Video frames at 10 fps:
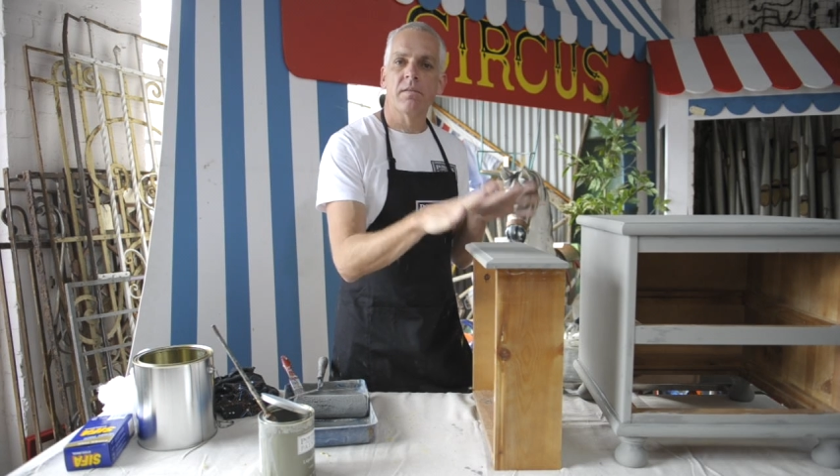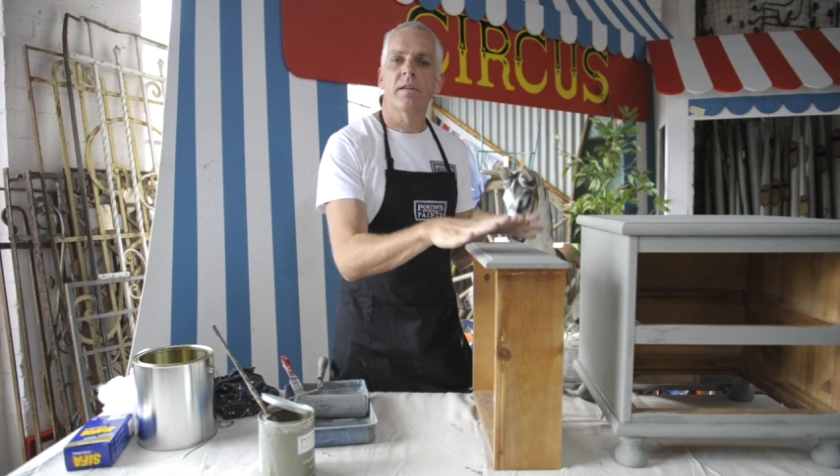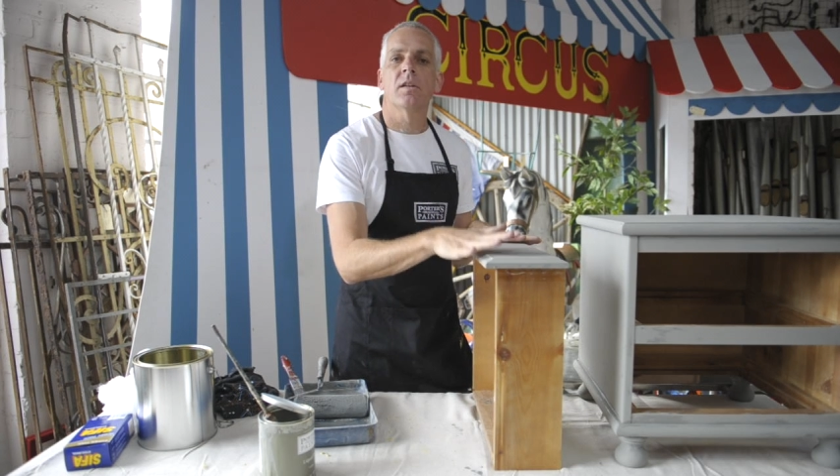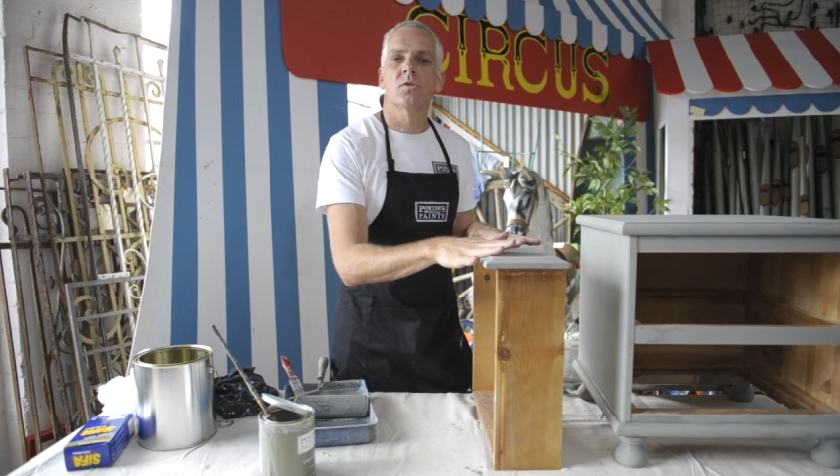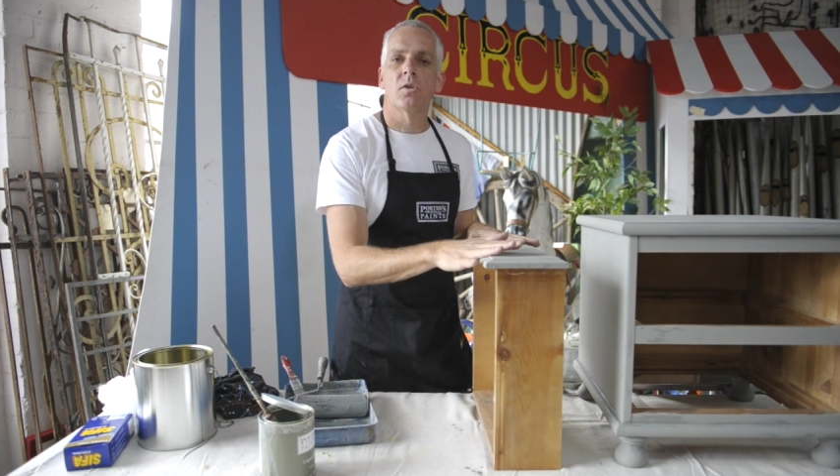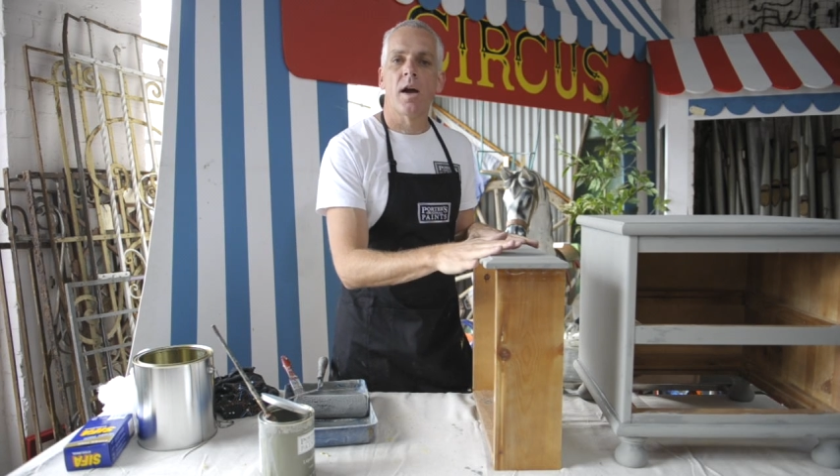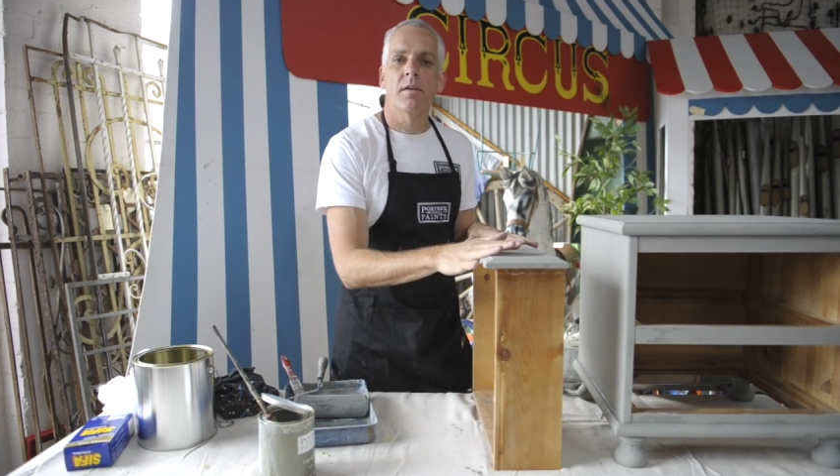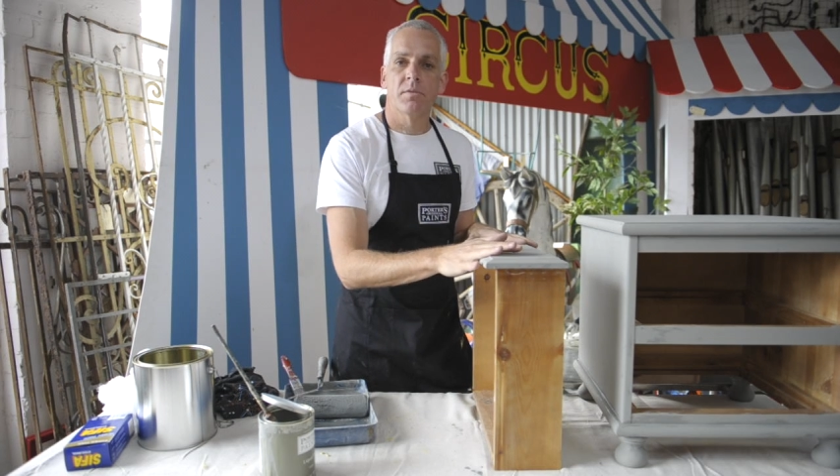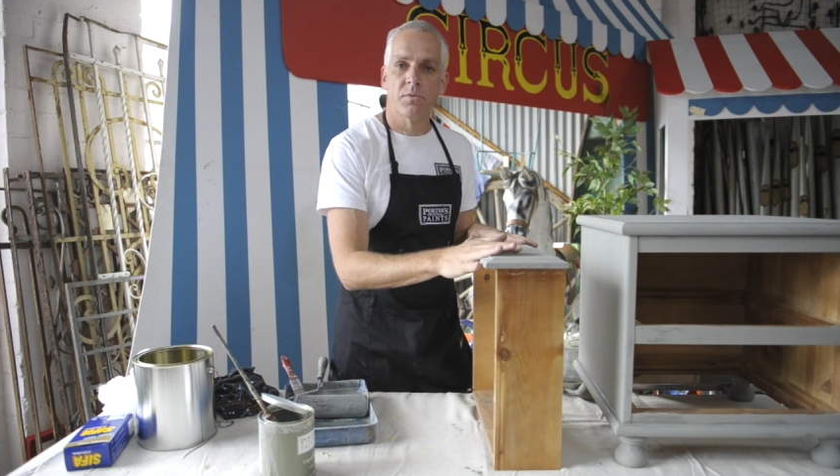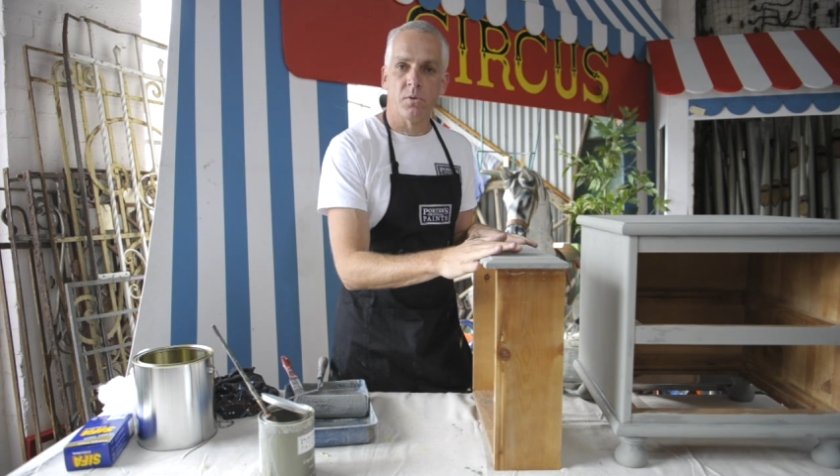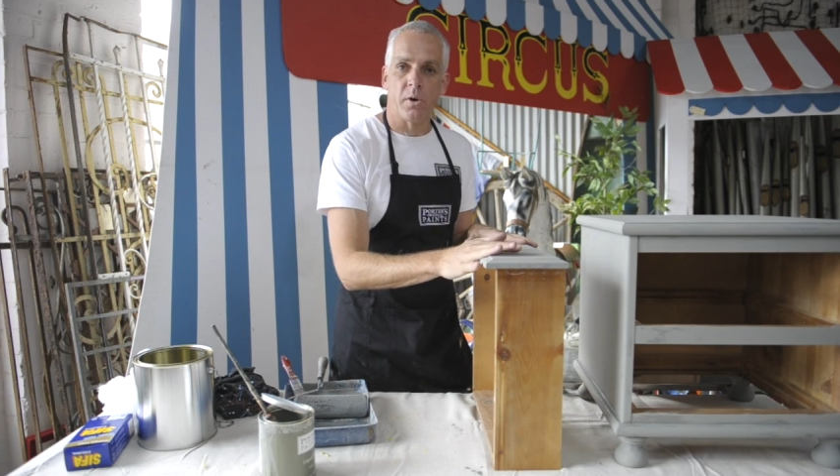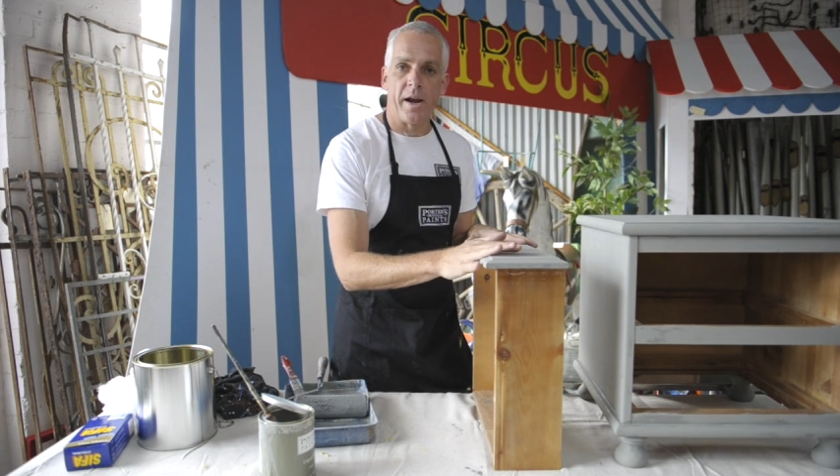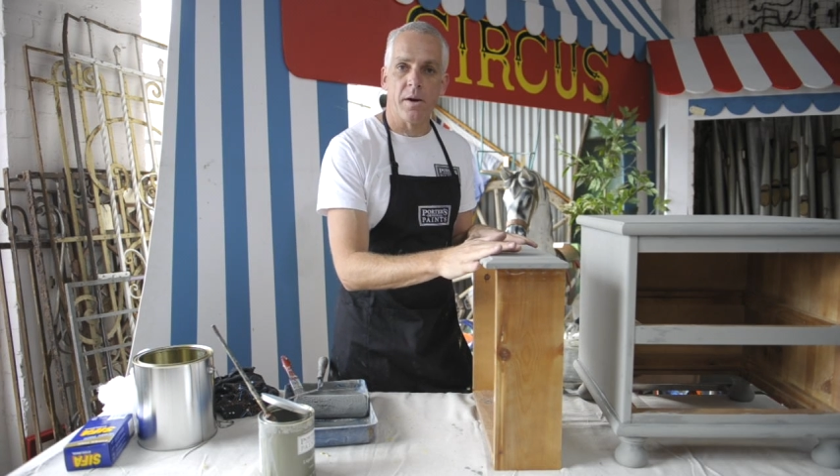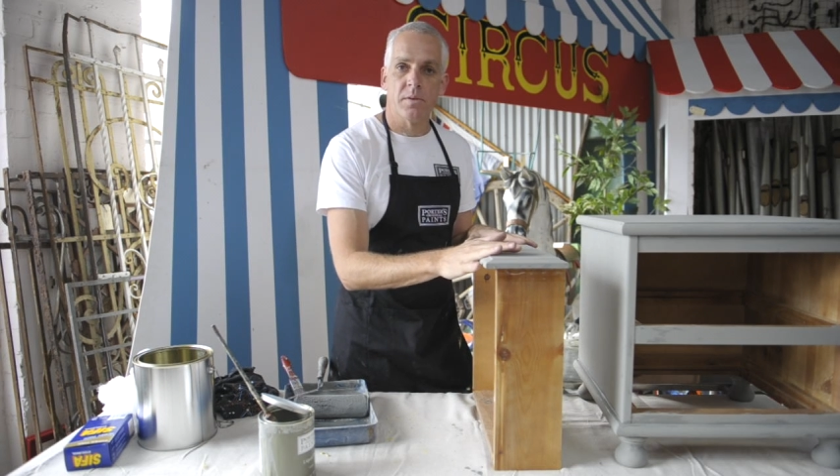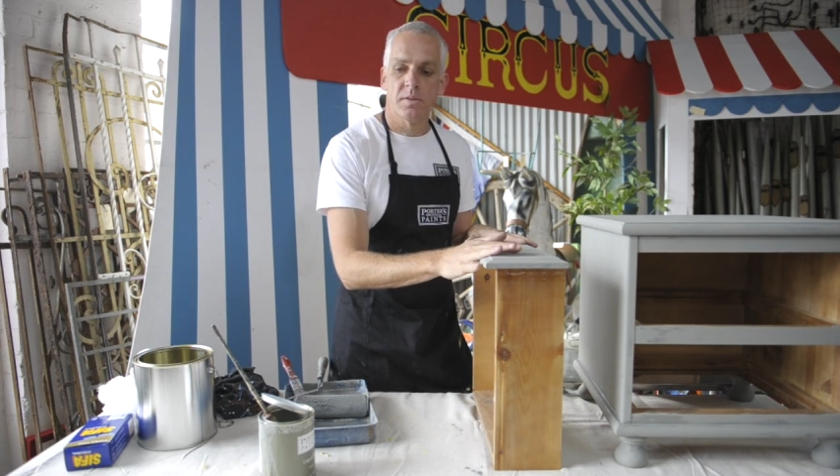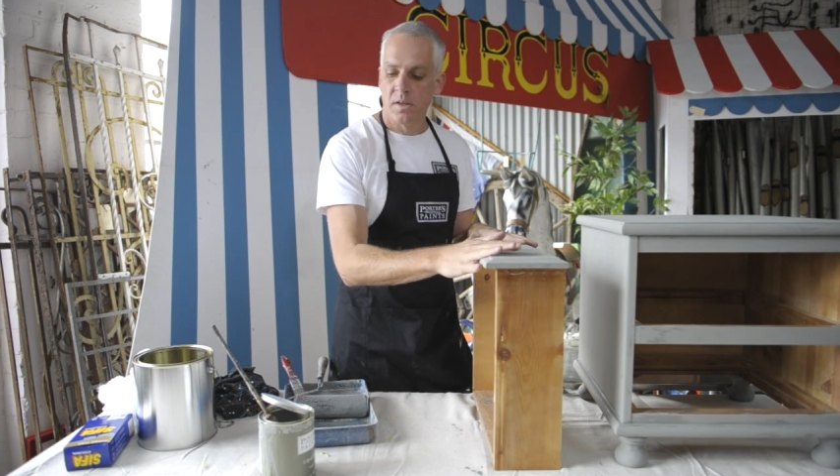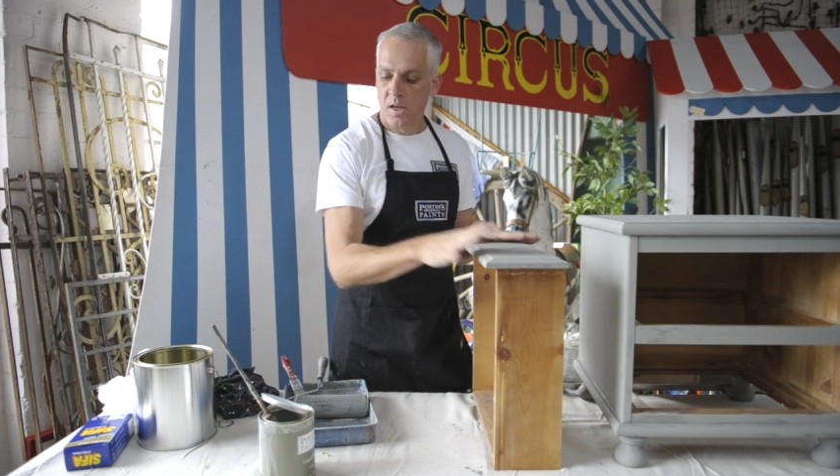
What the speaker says: let it dry for 4 hours.